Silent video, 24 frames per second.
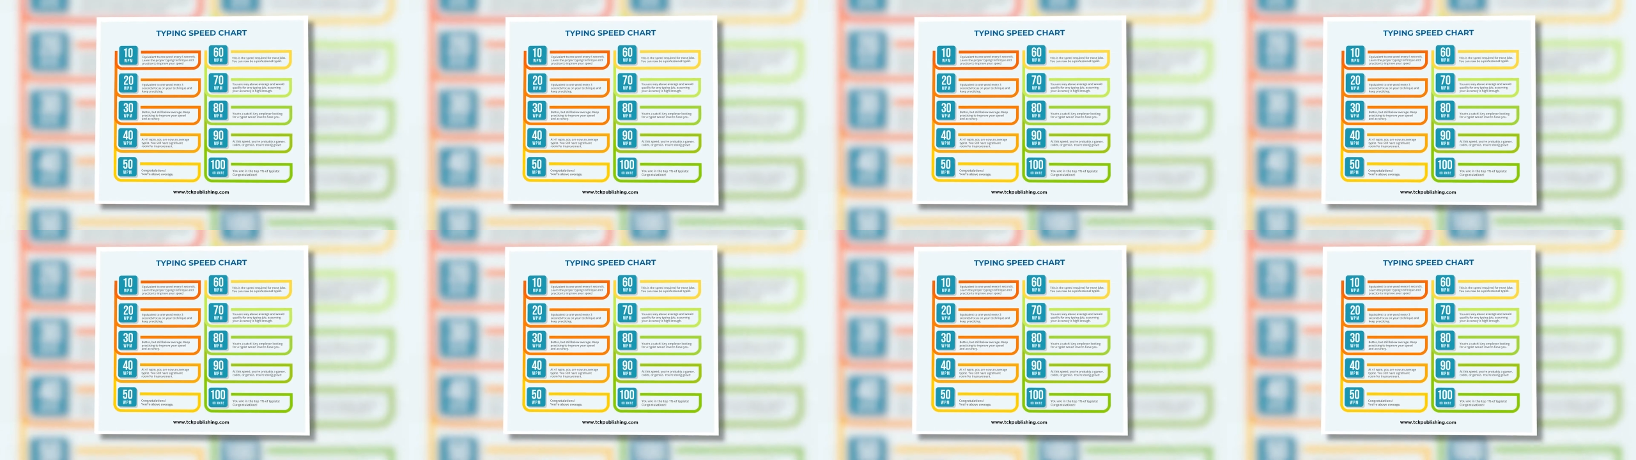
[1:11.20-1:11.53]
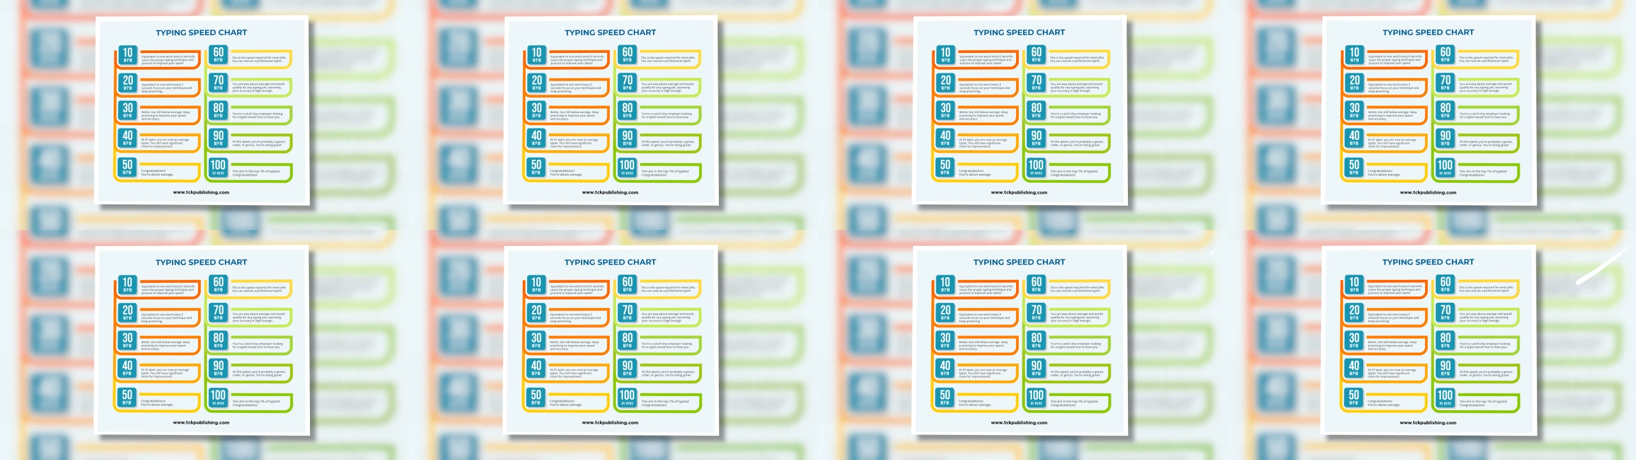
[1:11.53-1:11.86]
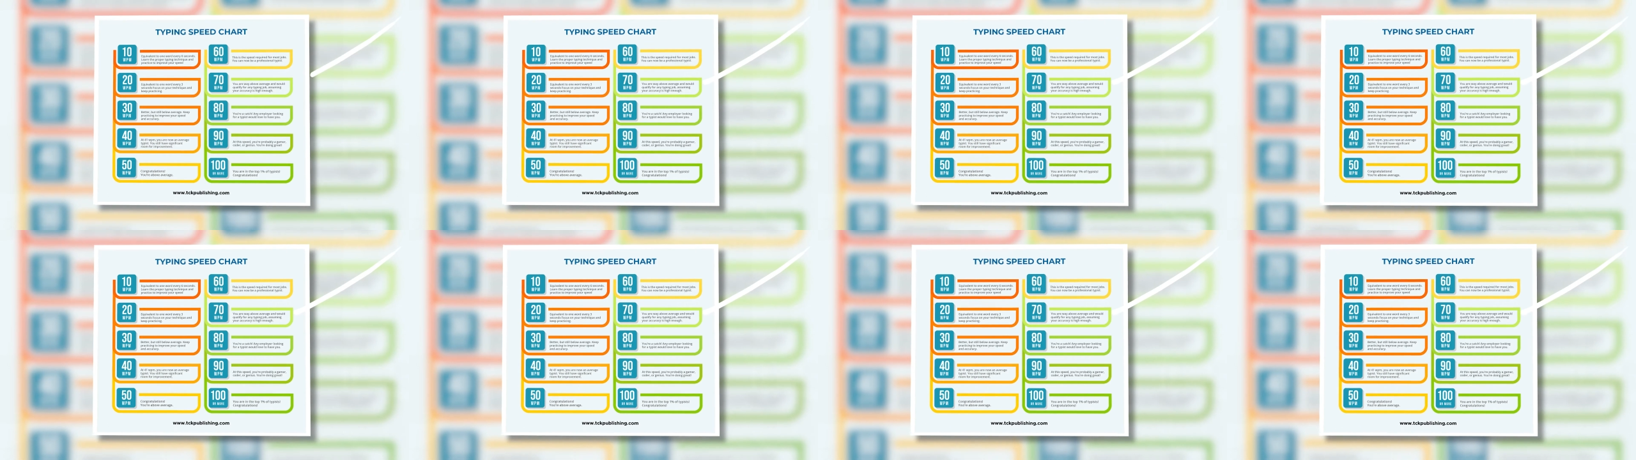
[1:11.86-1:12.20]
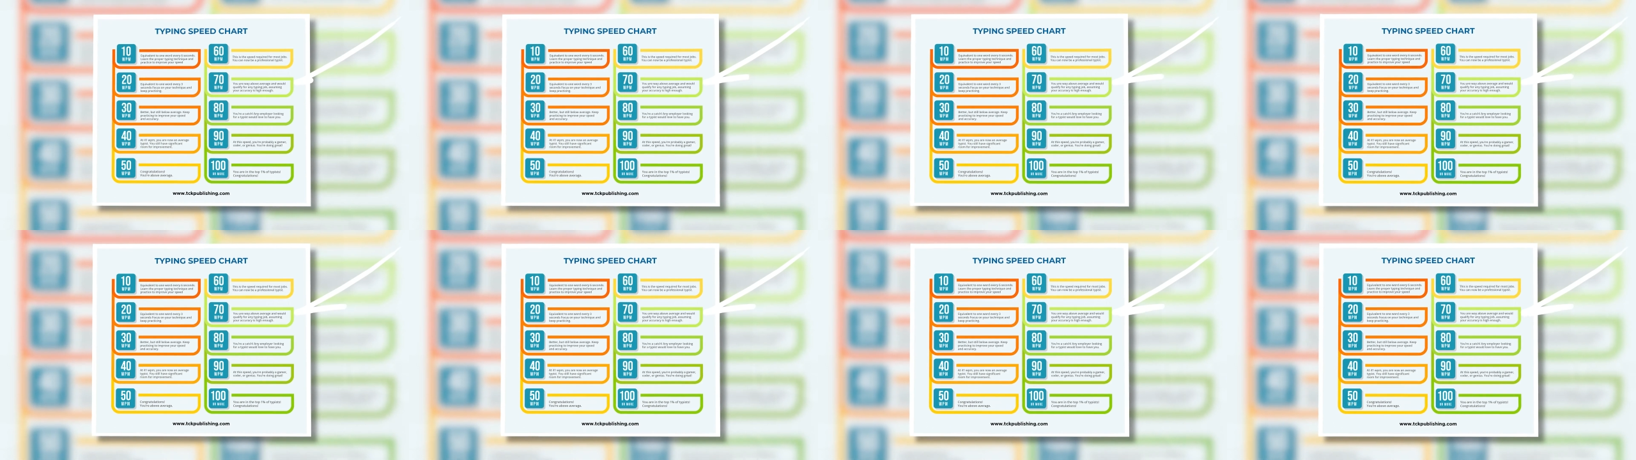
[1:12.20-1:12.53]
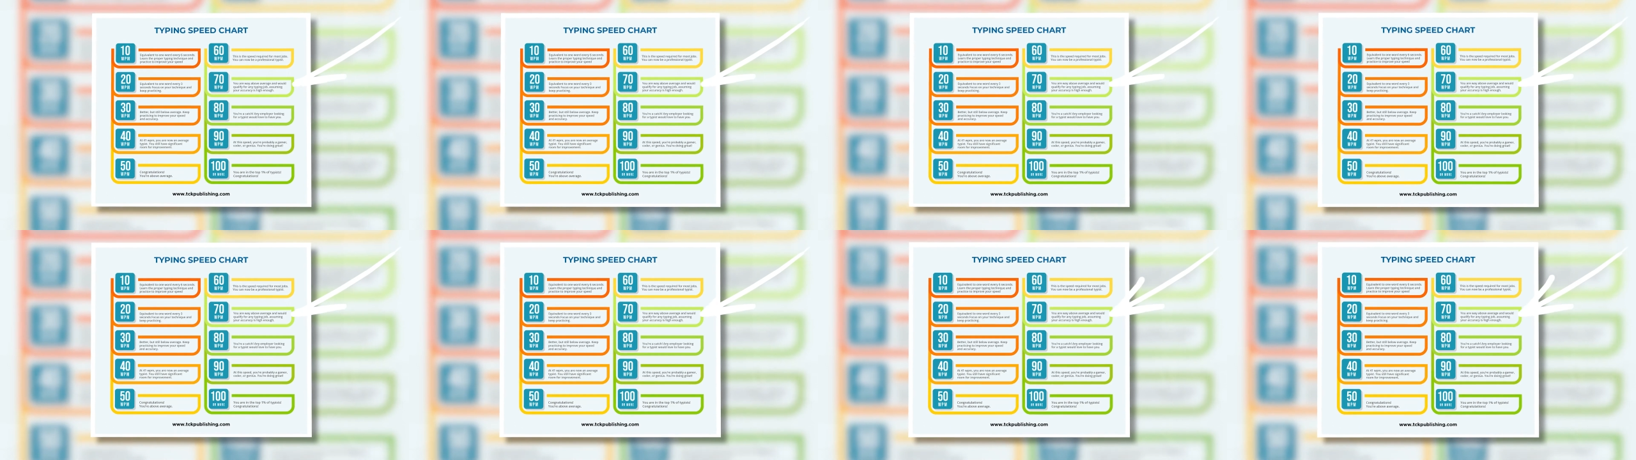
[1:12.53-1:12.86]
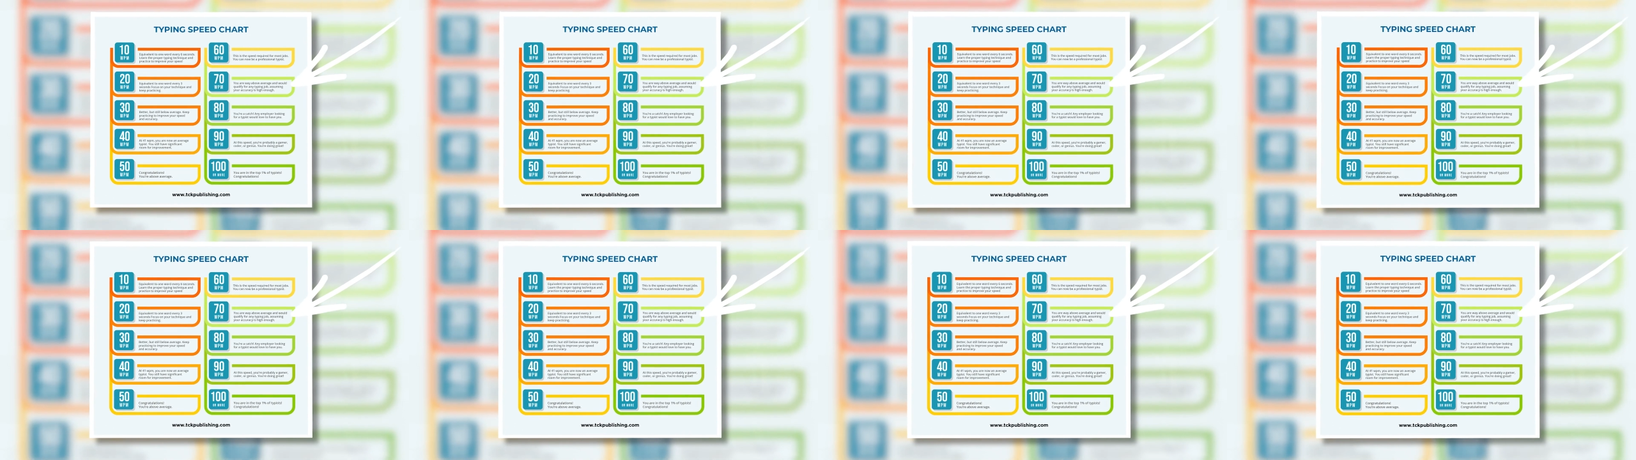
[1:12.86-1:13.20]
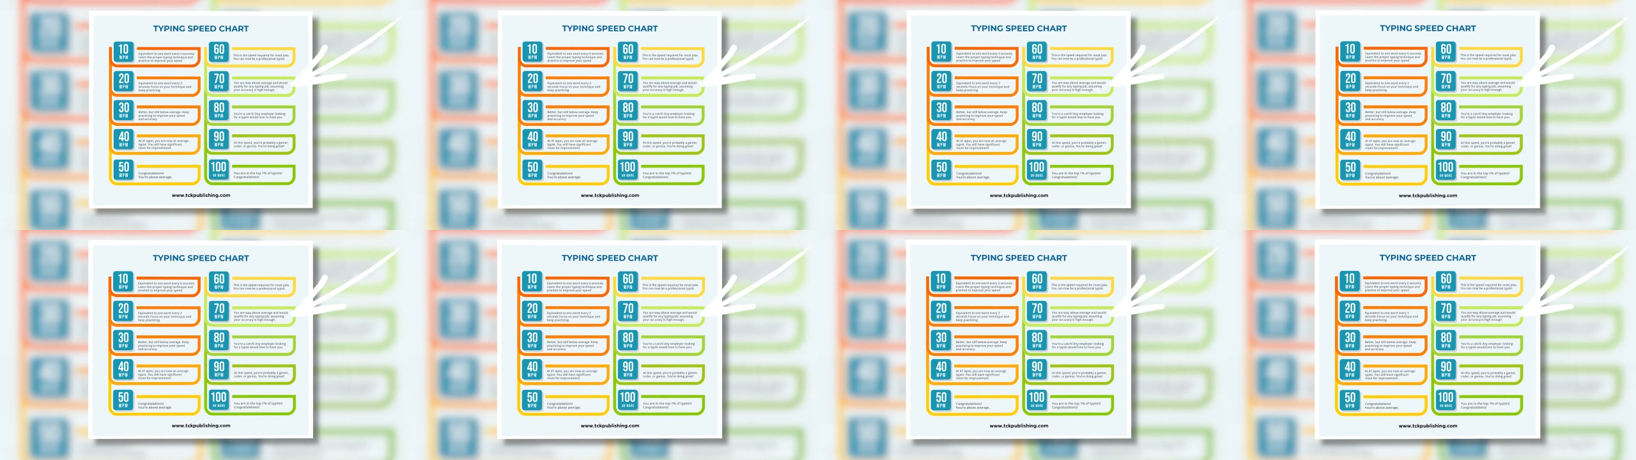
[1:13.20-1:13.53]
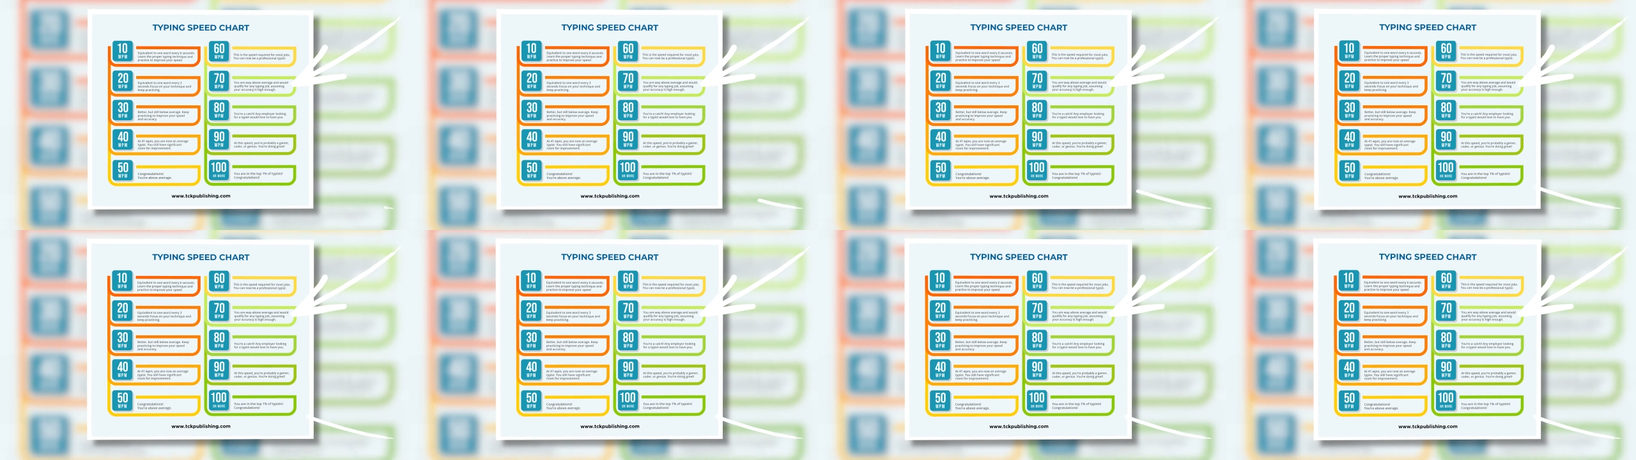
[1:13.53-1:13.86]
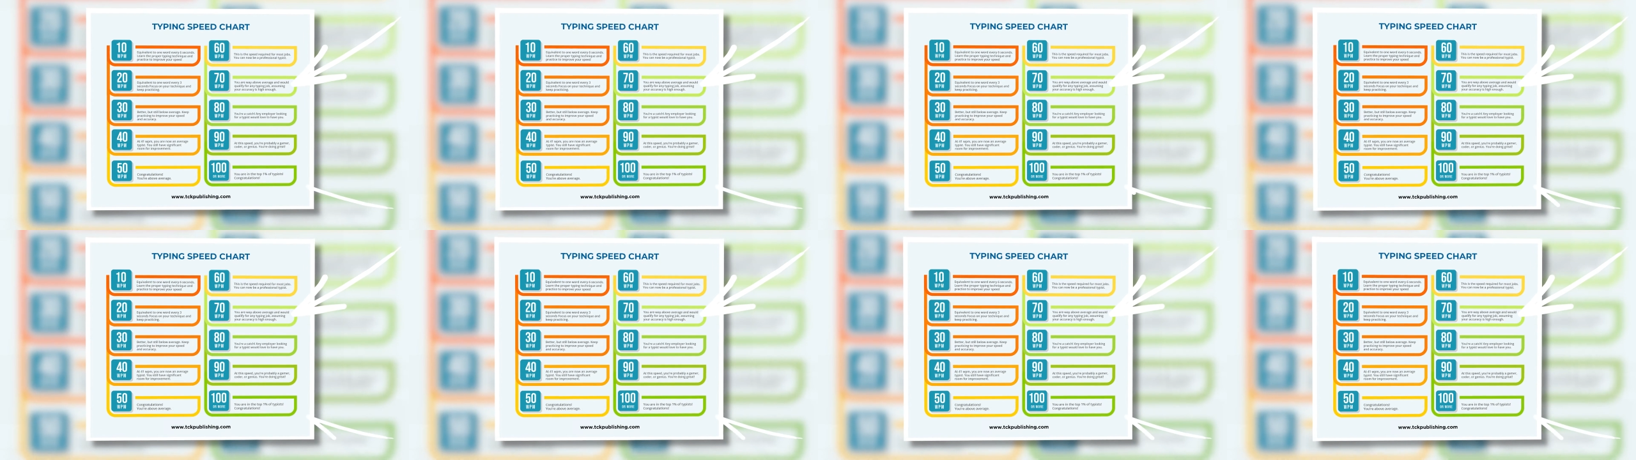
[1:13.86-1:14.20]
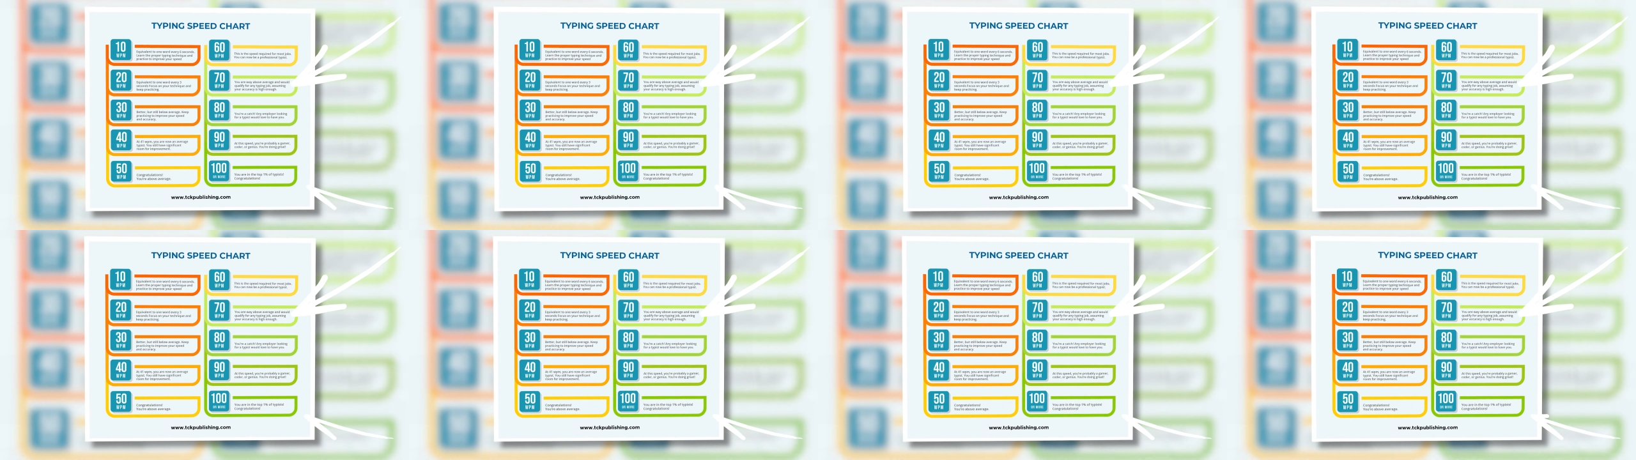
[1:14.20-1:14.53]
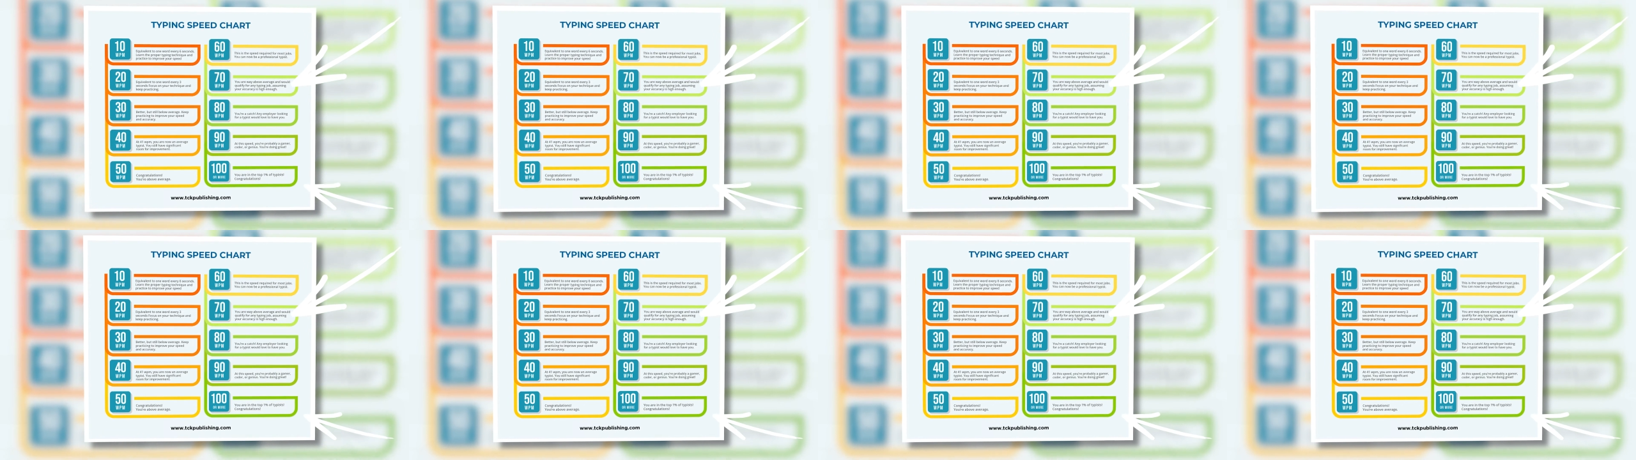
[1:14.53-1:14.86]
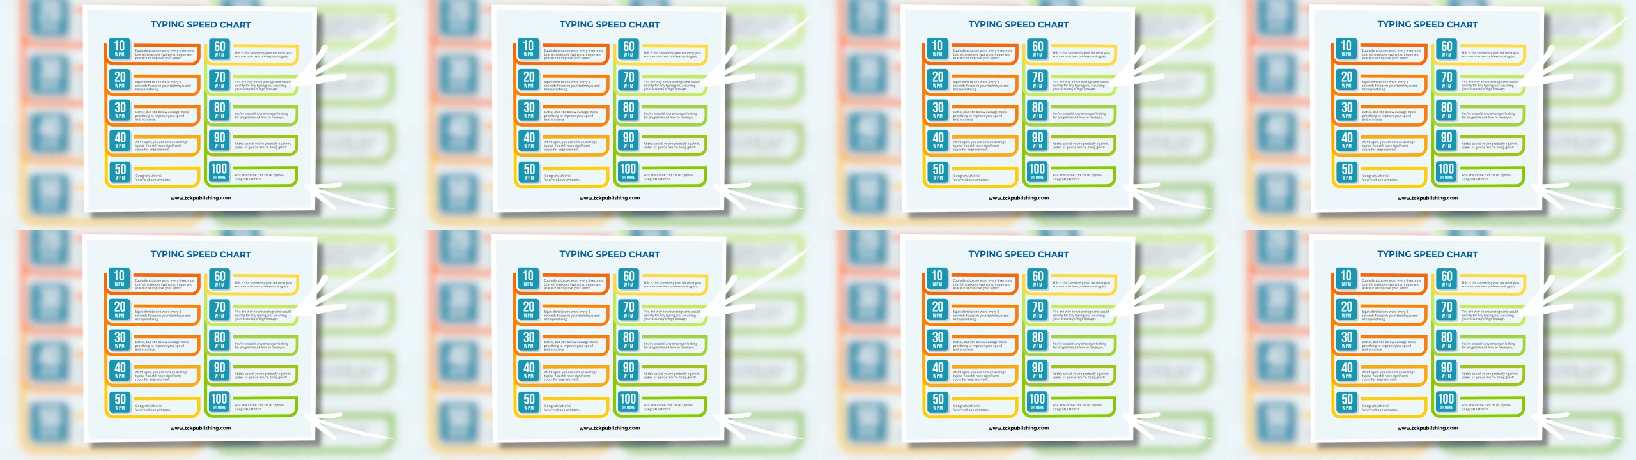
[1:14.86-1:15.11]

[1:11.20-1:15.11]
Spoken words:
(no speaker visible)